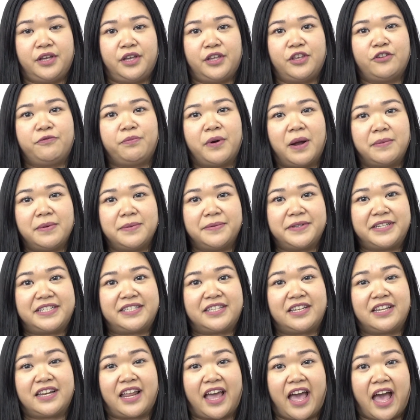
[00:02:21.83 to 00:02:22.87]
You've probably
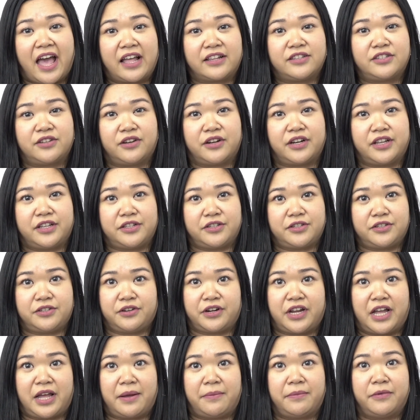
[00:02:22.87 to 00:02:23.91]
seen ads on
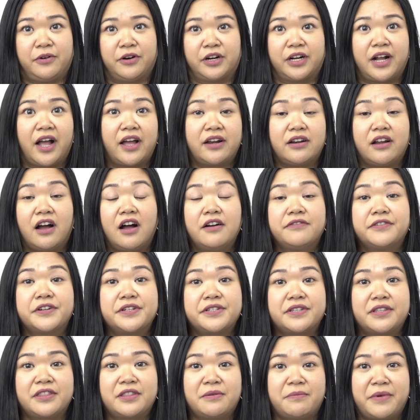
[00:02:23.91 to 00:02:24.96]
Instagram or gotten
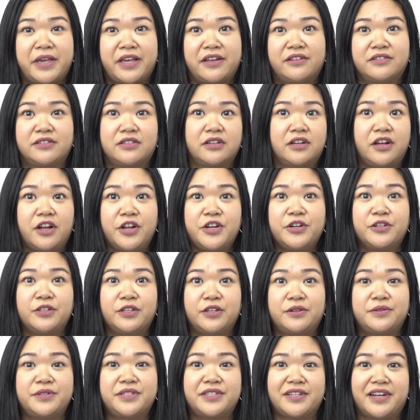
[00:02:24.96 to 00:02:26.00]
offers in the mail to cut your
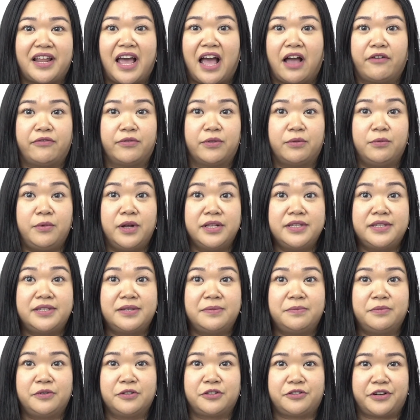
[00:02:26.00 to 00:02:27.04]
loans in half with one
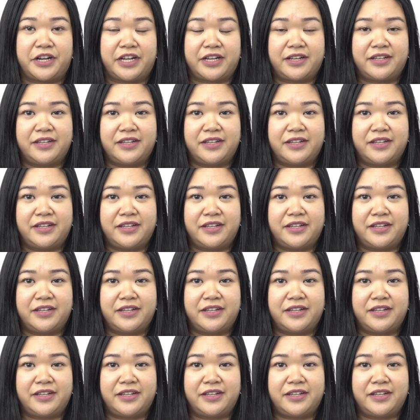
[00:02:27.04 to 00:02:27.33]
simple trick.